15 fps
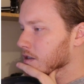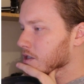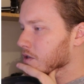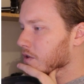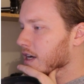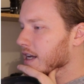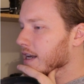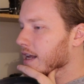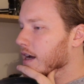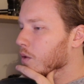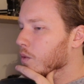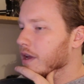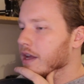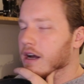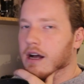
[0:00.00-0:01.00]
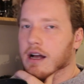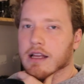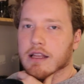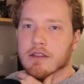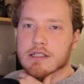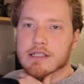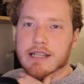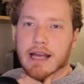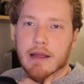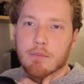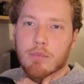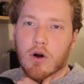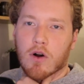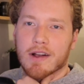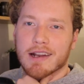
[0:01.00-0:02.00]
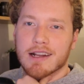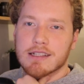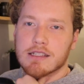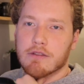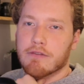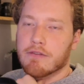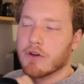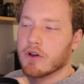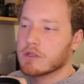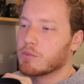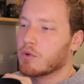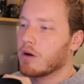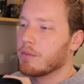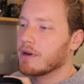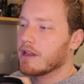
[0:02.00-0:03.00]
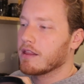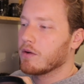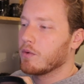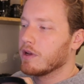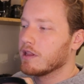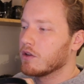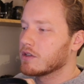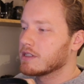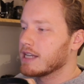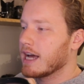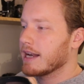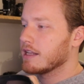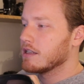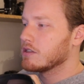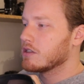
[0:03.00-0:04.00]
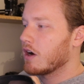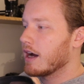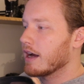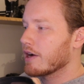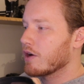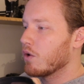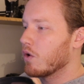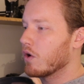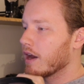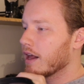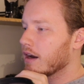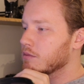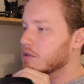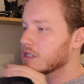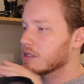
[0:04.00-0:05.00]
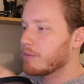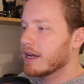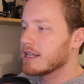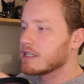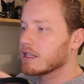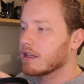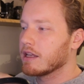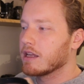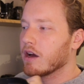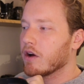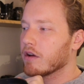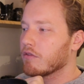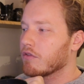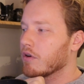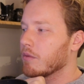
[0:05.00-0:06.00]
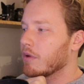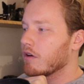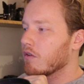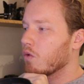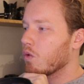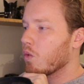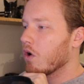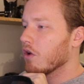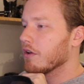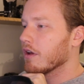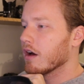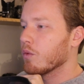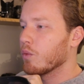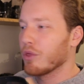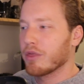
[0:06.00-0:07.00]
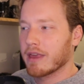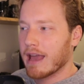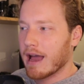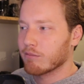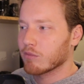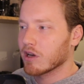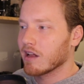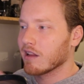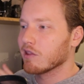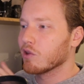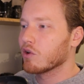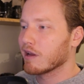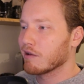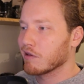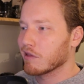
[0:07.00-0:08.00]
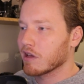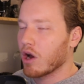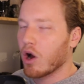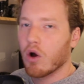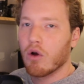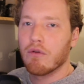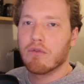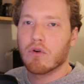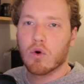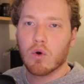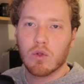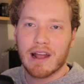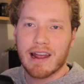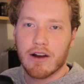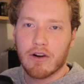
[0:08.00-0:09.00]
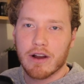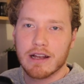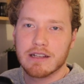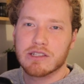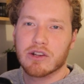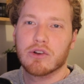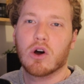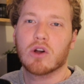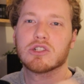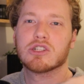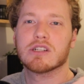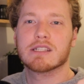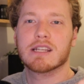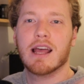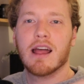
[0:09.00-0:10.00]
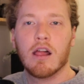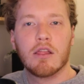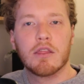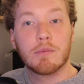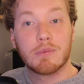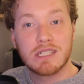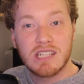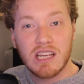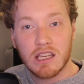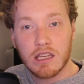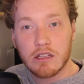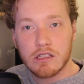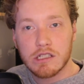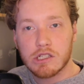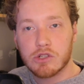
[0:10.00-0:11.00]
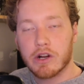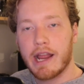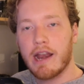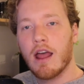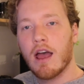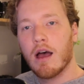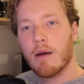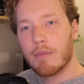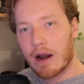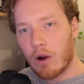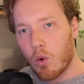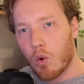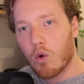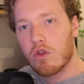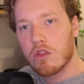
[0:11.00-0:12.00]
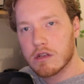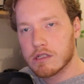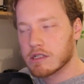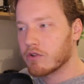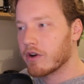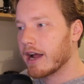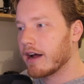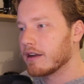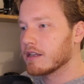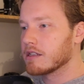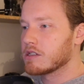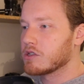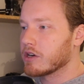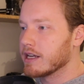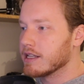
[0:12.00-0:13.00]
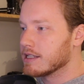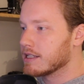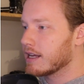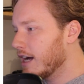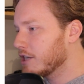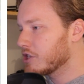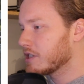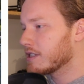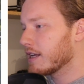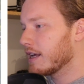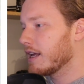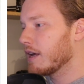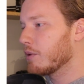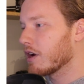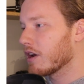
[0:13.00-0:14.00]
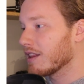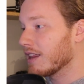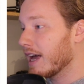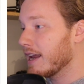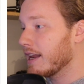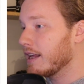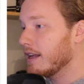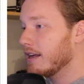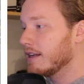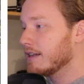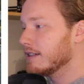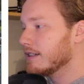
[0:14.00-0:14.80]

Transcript: So right now we are in the same pocket as the first property that we looked at in Dyer Court, and I'm just basically going for a bit of a wander with the camera, looking at the overall area, so not just the particular street, but all the surrounding streets. As you can see here, we've got a lady.